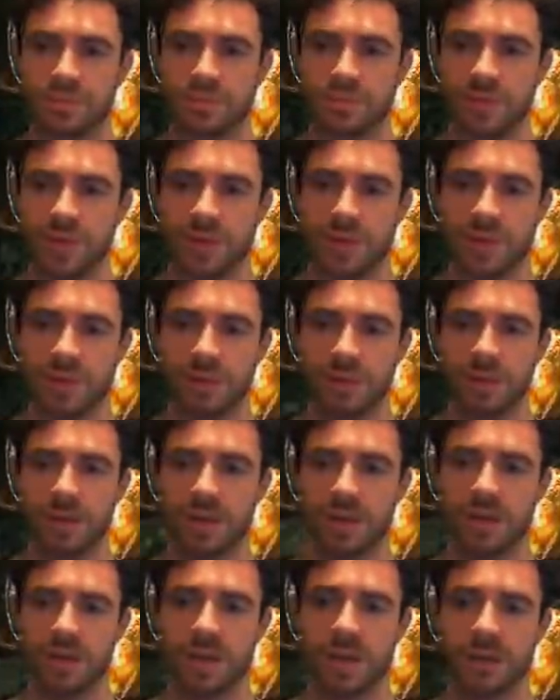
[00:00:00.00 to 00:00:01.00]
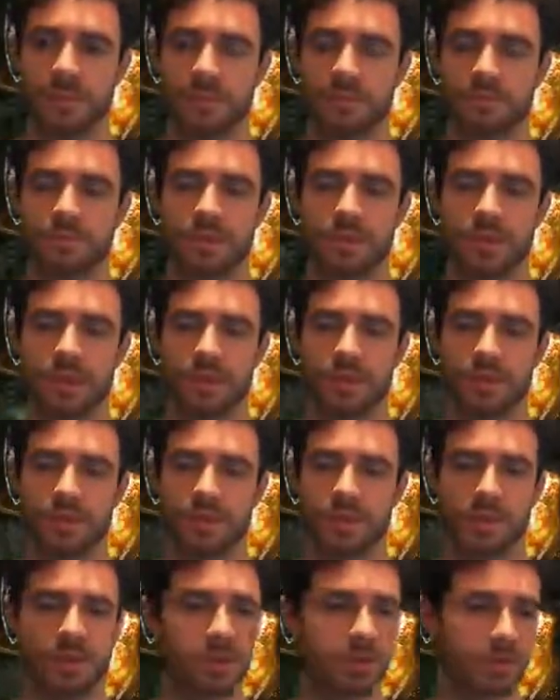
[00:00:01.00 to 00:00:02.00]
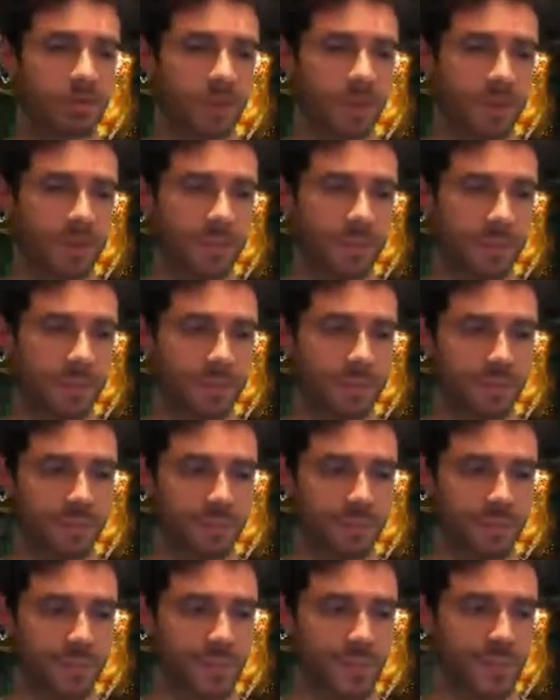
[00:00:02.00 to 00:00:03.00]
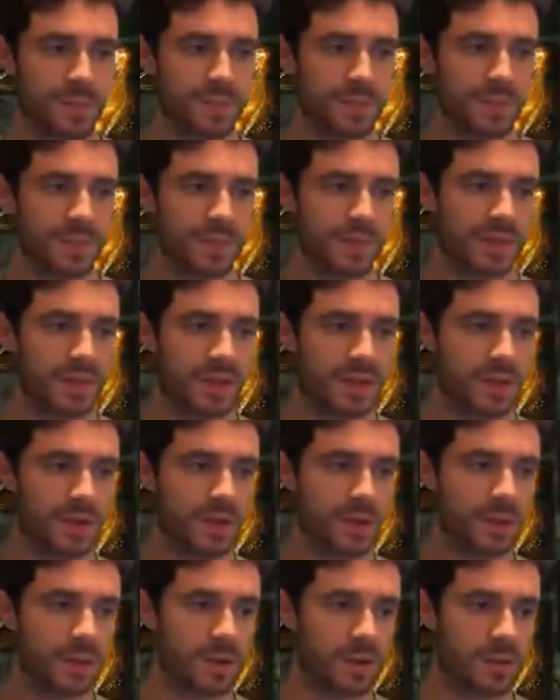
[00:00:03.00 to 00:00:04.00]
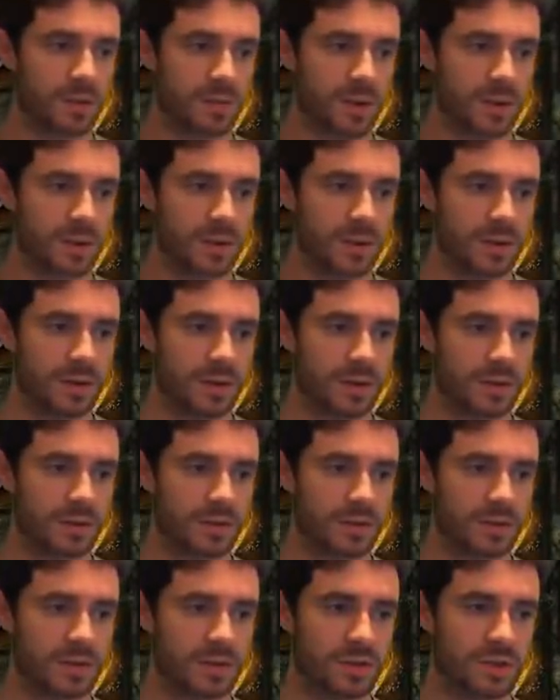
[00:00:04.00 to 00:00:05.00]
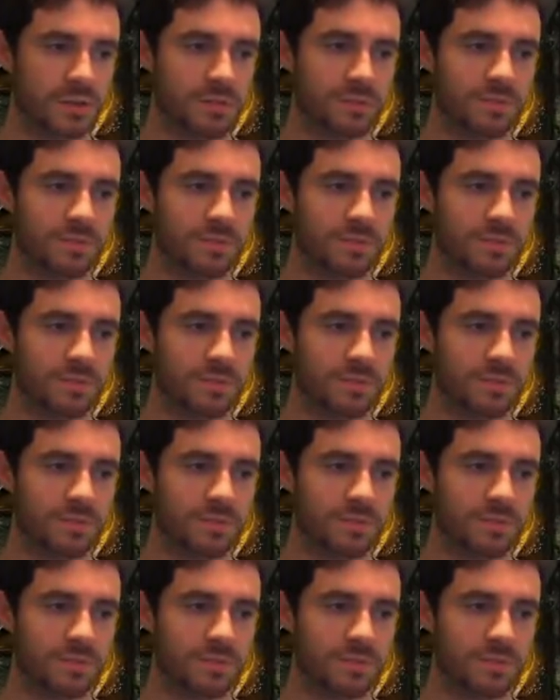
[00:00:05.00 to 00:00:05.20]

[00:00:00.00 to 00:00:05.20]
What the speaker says: making the game as brilliant as it could have been. Thank God we aren't speaking about Dark Souls 2.